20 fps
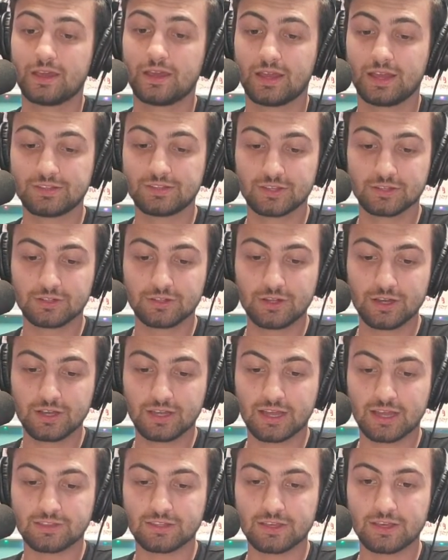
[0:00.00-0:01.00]
And to look
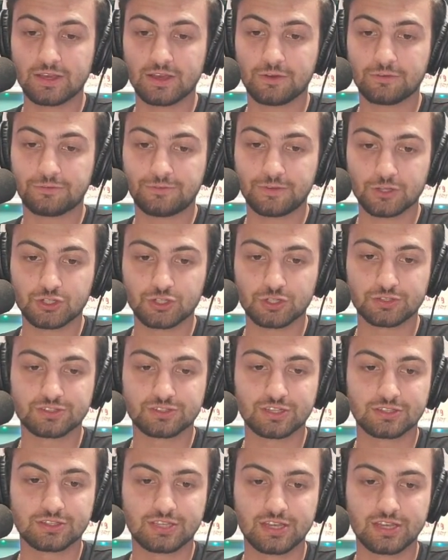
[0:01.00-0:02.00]
at the official
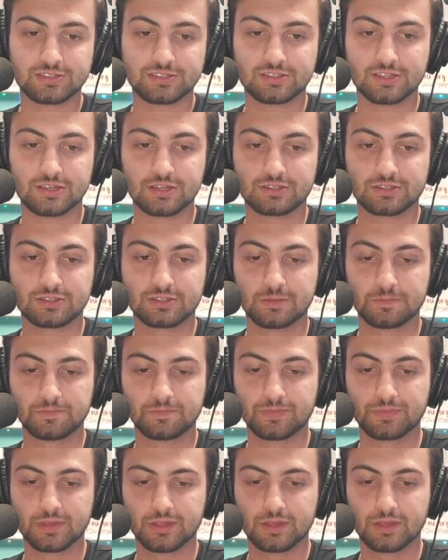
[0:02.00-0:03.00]
statistics
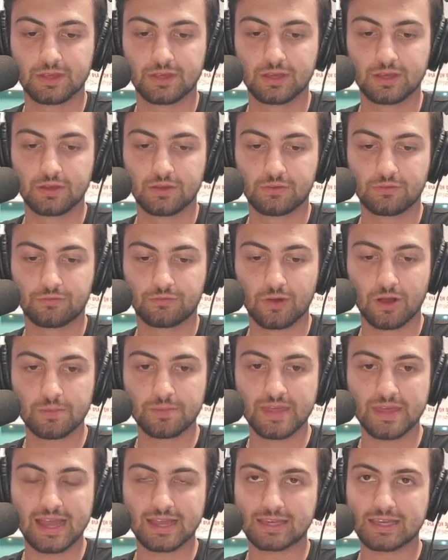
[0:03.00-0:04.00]
from
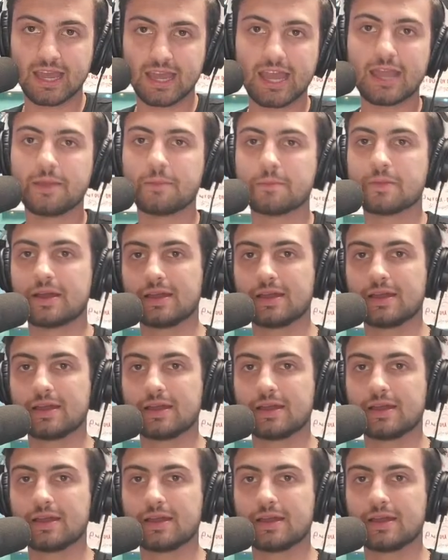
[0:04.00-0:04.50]
that game,